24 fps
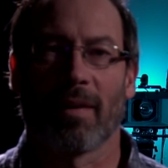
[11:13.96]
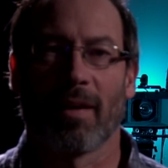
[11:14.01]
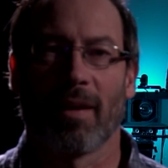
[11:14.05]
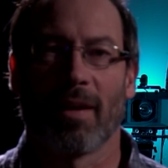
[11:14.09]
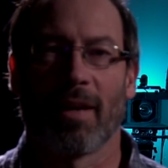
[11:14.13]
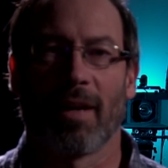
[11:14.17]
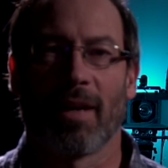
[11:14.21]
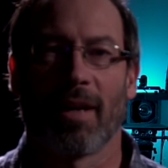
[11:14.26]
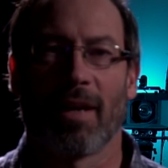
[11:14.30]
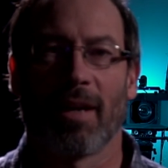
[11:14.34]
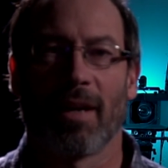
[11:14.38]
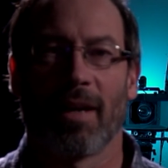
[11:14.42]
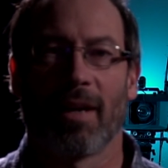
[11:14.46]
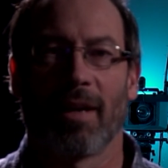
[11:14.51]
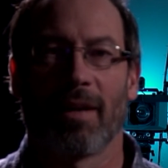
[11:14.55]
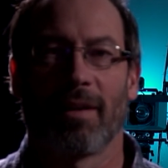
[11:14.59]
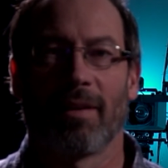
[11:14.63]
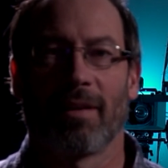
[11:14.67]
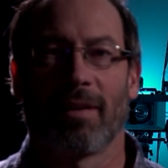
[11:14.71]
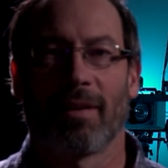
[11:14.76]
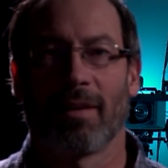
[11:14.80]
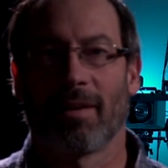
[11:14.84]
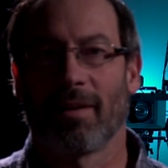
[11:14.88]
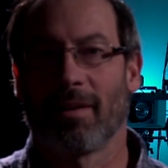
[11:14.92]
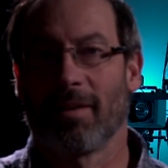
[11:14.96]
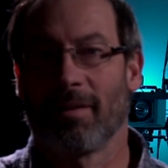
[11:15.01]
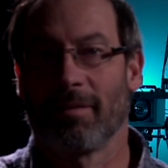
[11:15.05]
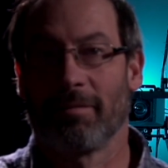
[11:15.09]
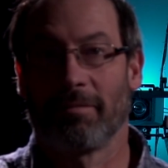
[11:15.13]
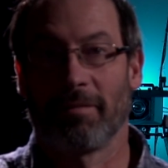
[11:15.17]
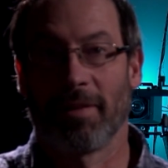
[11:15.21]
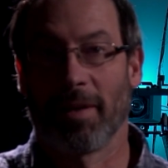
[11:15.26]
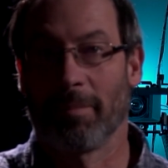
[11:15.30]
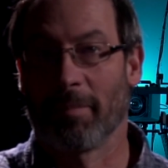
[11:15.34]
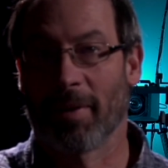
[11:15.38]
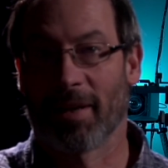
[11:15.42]
and
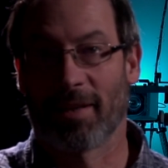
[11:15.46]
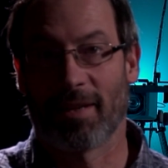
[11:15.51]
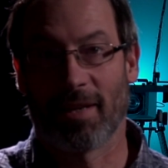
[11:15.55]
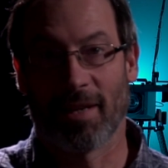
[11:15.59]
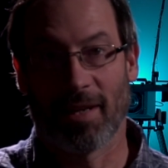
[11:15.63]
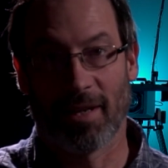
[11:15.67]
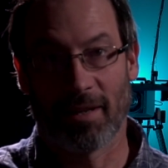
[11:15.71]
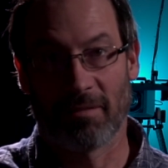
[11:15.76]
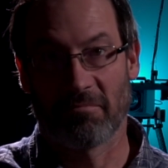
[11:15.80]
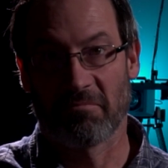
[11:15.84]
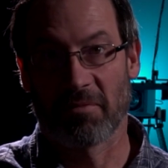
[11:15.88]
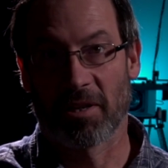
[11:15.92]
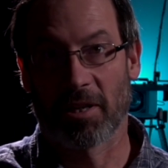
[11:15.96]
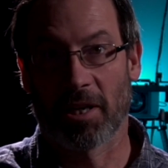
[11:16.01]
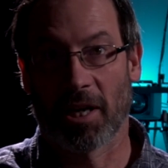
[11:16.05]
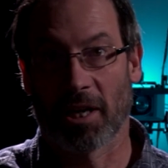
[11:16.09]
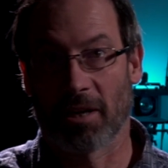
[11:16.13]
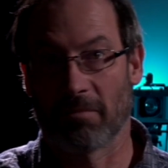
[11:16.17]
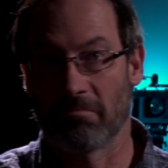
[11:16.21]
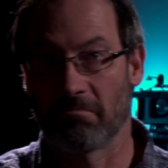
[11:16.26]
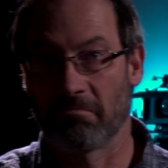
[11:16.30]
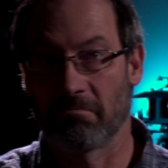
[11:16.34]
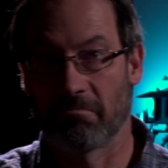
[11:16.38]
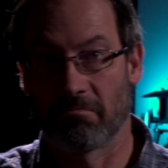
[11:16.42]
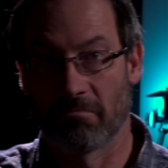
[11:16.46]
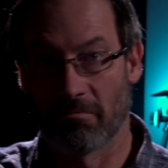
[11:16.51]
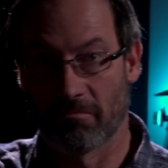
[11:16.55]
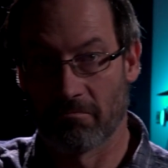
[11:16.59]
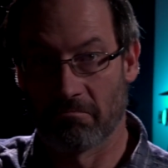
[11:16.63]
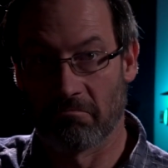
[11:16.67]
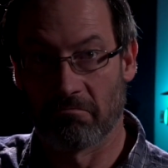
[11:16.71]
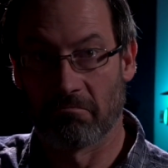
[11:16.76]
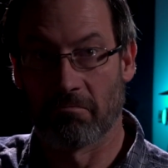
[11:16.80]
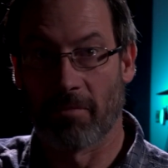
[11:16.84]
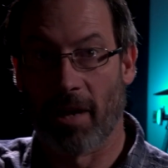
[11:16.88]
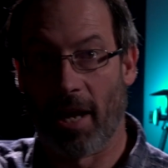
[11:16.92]
then my key, and I
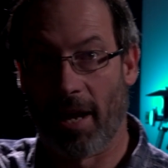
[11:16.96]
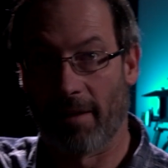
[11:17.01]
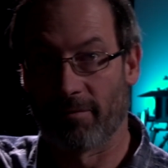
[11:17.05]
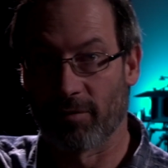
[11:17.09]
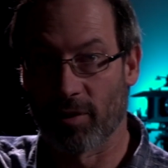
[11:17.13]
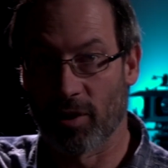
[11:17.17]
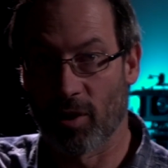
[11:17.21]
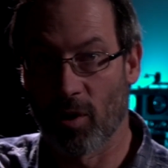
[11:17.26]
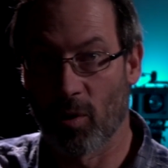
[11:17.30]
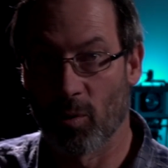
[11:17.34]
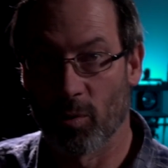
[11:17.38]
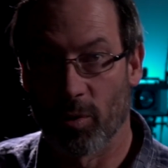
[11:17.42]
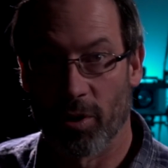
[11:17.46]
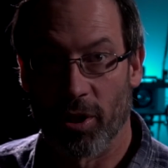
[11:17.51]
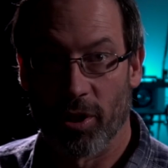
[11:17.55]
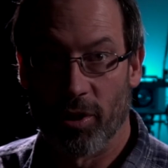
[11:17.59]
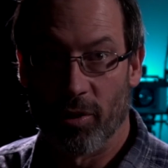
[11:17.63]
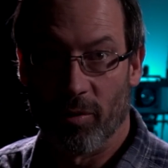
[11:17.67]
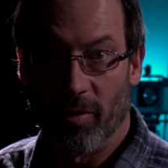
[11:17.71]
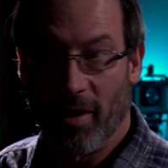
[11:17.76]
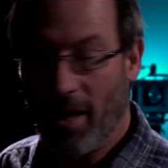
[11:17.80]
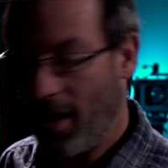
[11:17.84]
have to go to do